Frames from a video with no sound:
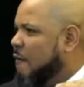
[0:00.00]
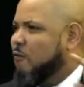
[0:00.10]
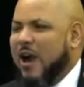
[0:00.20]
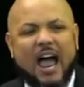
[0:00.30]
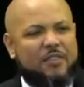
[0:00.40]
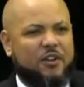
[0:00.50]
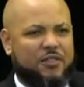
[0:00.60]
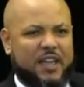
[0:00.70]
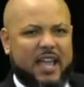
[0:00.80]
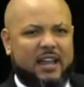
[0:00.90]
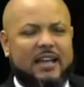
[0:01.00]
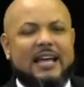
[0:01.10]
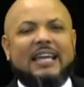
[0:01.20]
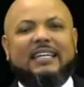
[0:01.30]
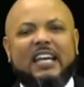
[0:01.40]
rather than
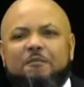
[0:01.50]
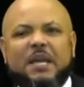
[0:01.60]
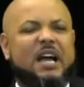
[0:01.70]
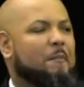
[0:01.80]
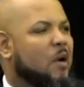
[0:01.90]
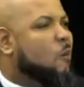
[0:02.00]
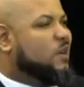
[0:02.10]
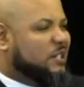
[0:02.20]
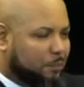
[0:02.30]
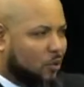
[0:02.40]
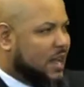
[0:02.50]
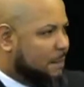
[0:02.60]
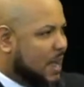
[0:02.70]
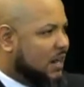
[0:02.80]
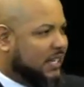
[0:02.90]
give me a moment to pray
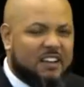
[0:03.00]
about it,